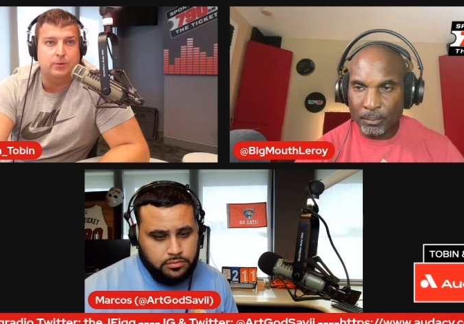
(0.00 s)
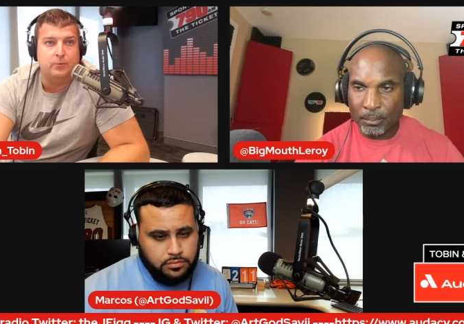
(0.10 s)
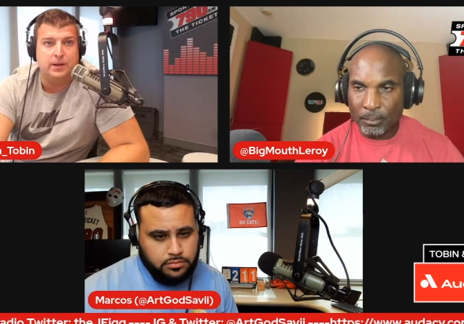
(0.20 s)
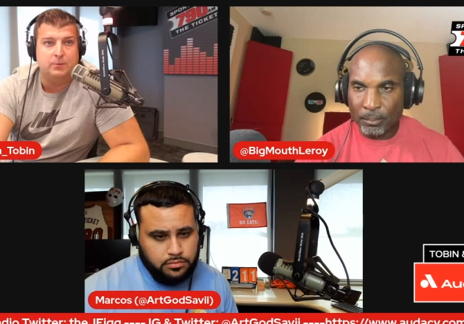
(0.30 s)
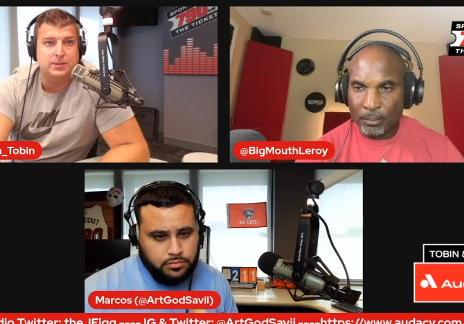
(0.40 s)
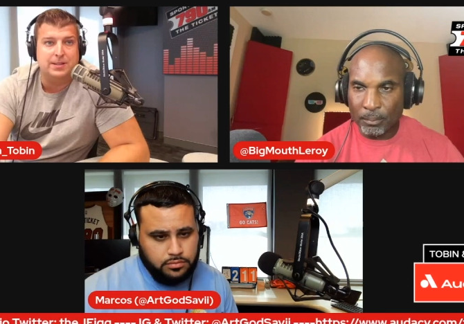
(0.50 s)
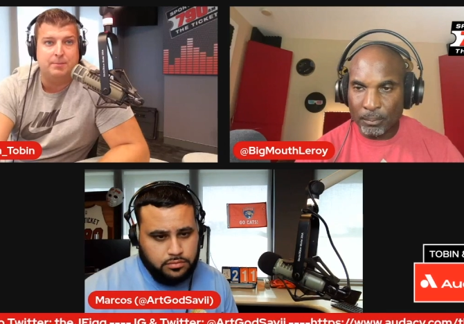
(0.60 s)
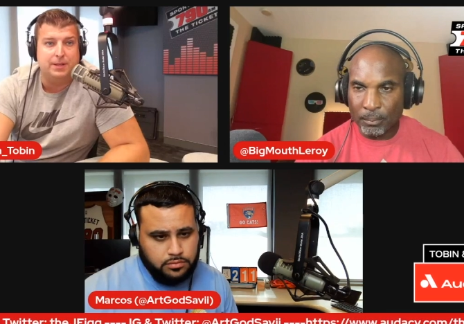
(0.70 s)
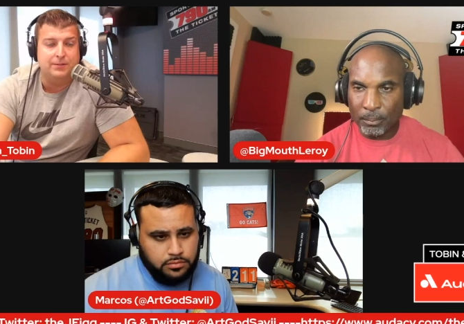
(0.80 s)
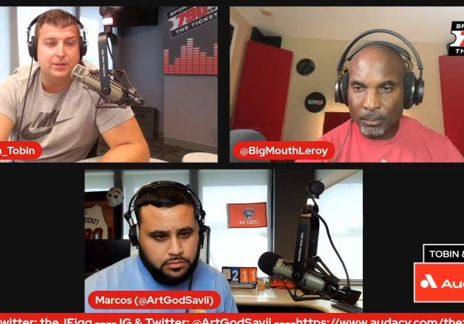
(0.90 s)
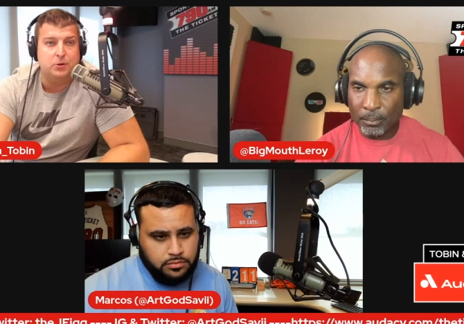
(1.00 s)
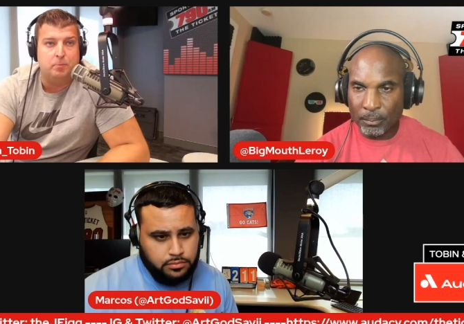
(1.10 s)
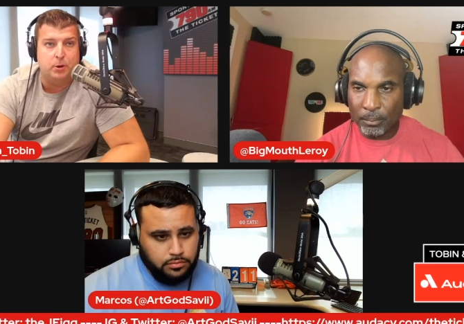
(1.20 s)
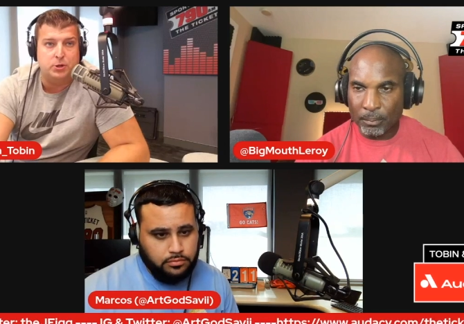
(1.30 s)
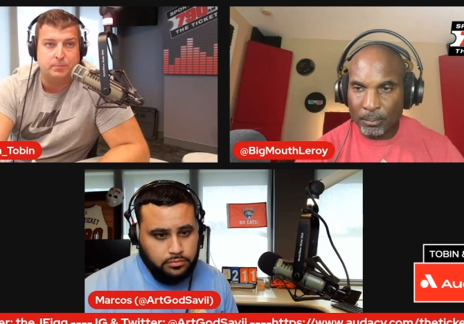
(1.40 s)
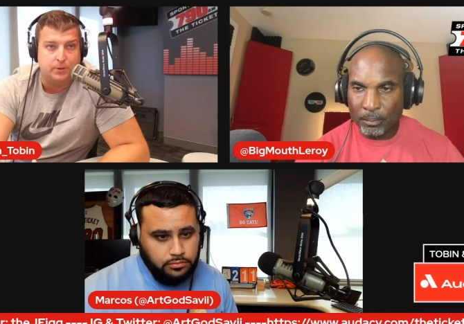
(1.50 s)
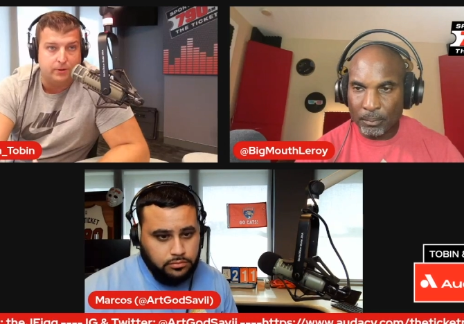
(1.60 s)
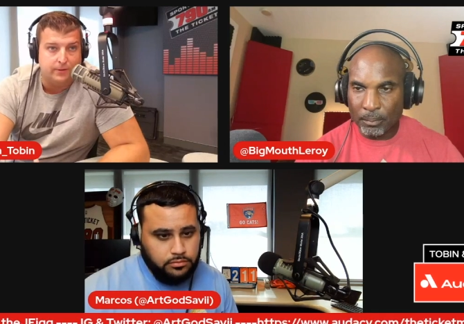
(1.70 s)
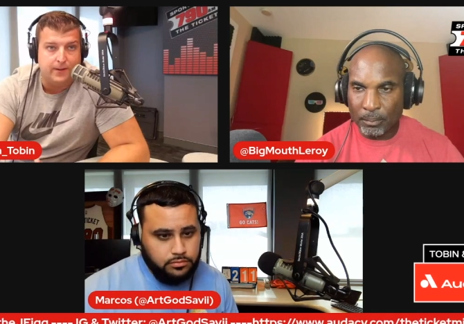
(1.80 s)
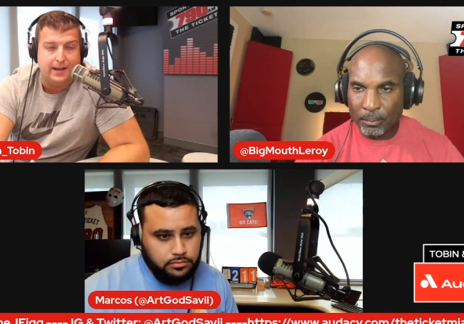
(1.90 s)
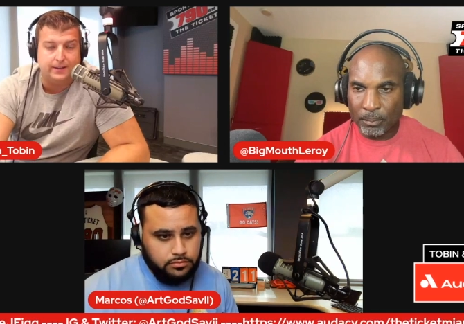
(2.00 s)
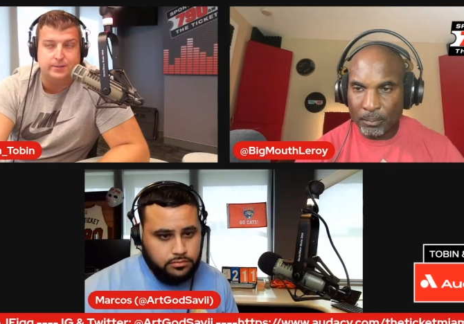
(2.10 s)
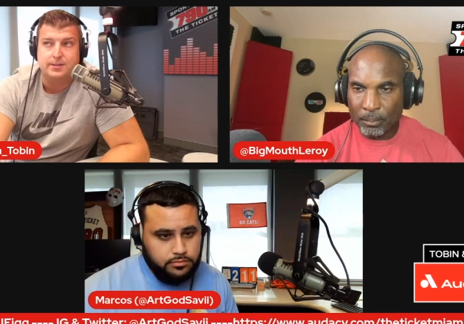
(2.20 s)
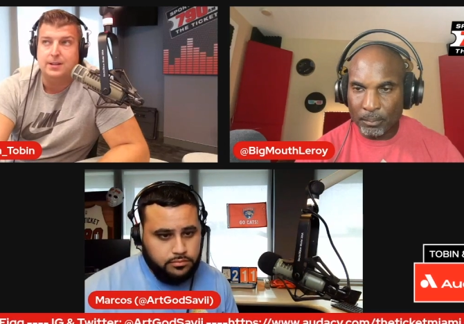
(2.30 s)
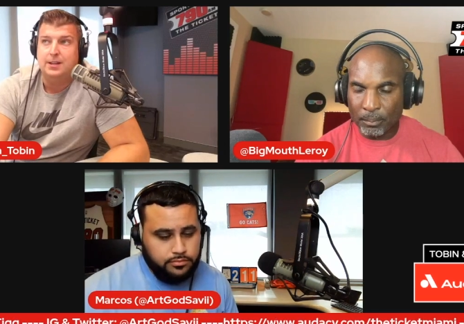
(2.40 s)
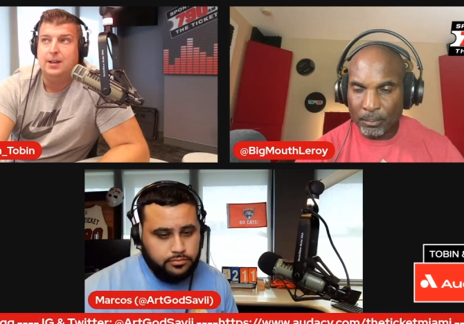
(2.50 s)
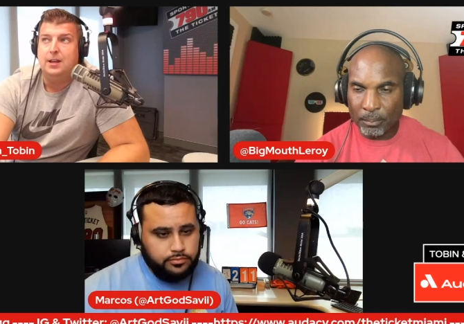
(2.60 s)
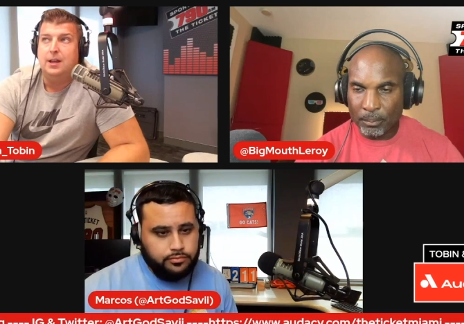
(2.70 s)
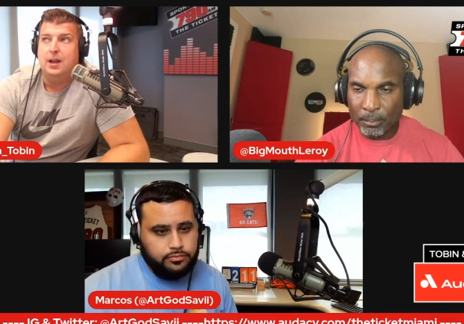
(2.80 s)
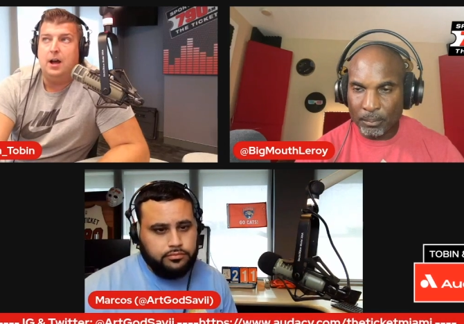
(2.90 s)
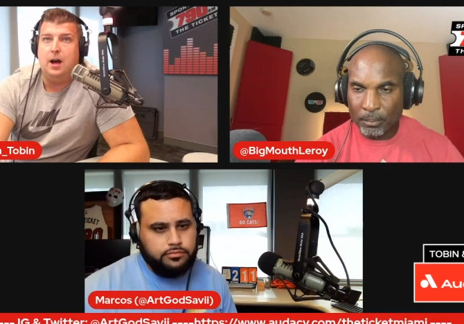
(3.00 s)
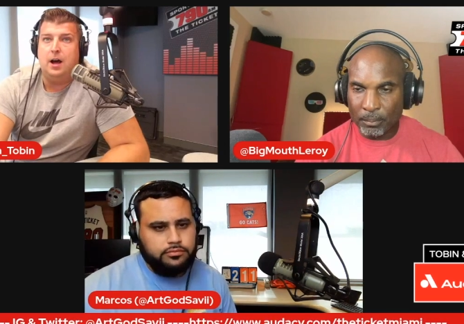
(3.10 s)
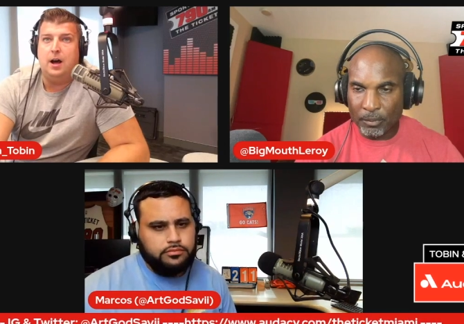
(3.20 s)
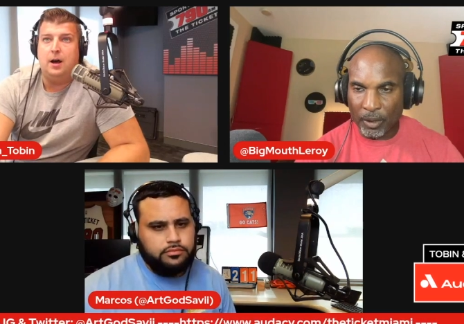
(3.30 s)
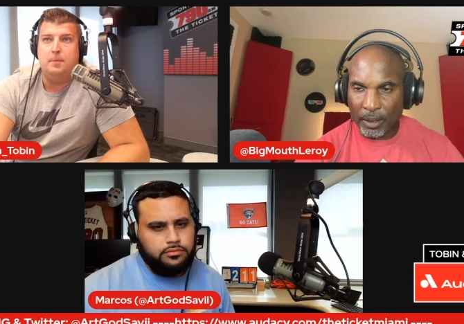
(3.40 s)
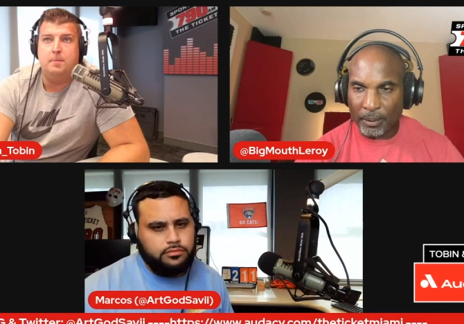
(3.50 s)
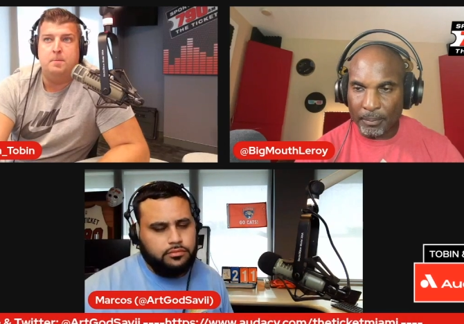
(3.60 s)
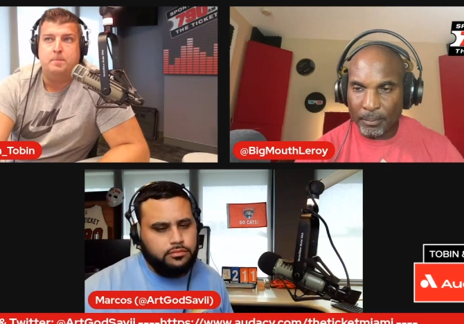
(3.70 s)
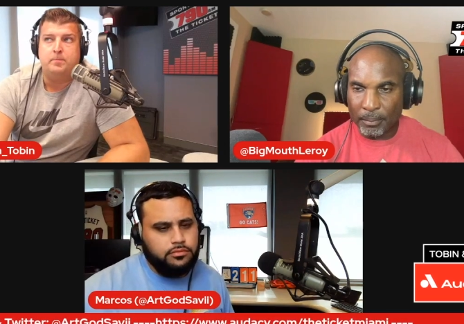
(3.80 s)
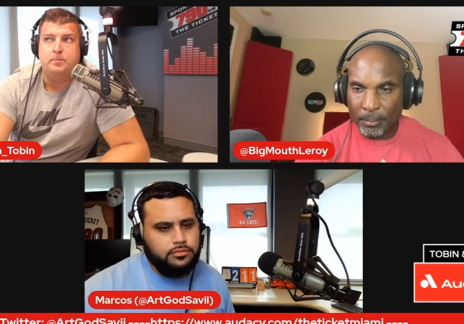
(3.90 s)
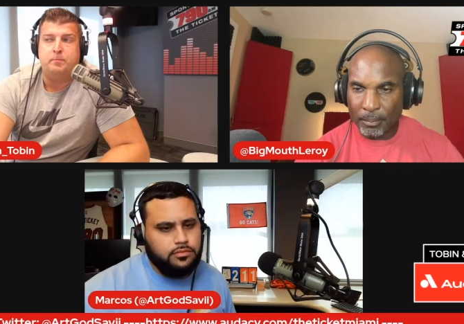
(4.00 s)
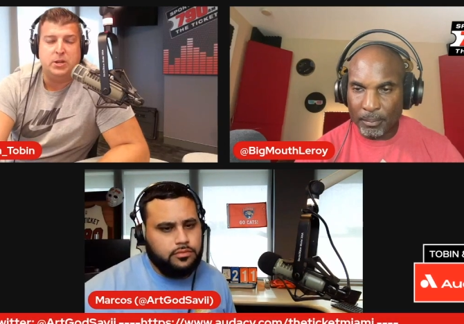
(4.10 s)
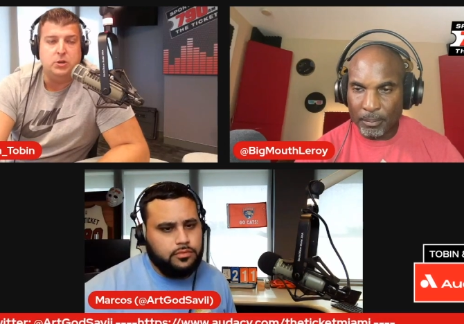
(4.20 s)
Speaker 1: when he wasn't able to even do a push up during the finals. Um, right but you